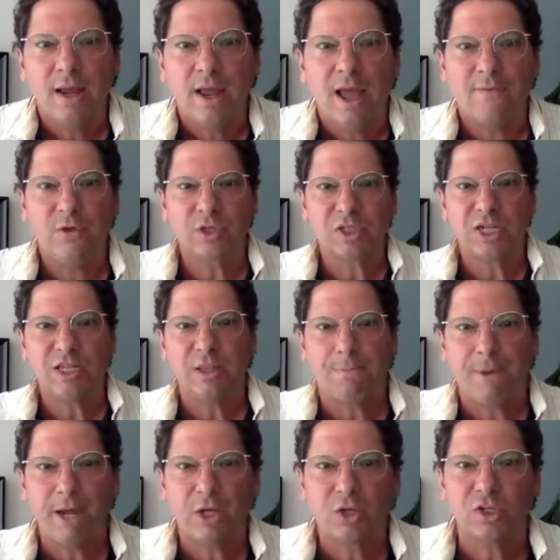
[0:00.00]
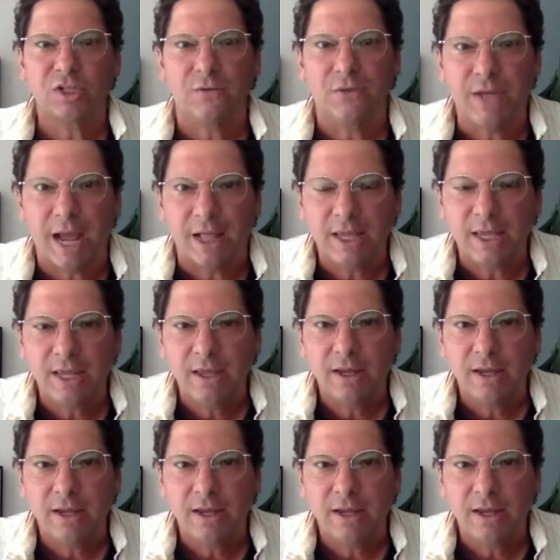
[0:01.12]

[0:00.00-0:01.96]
Have you seen the pictures of Delhi?